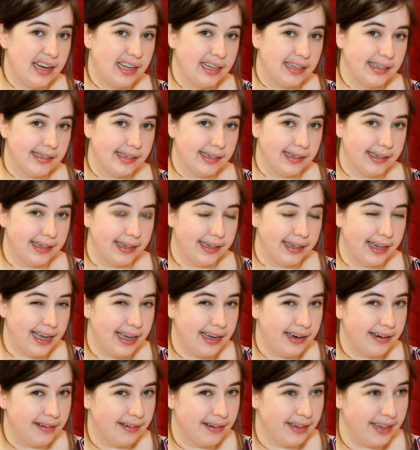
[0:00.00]
It's
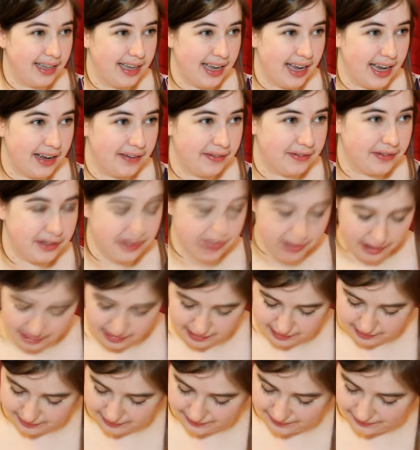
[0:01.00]
later in the
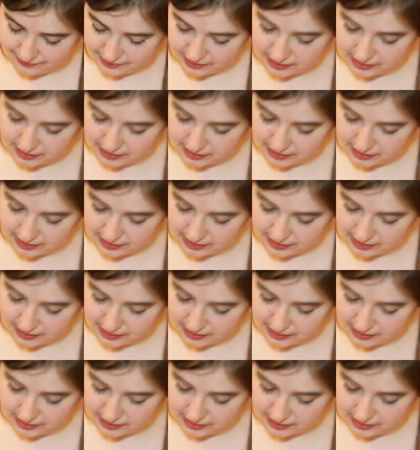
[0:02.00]
afternoon,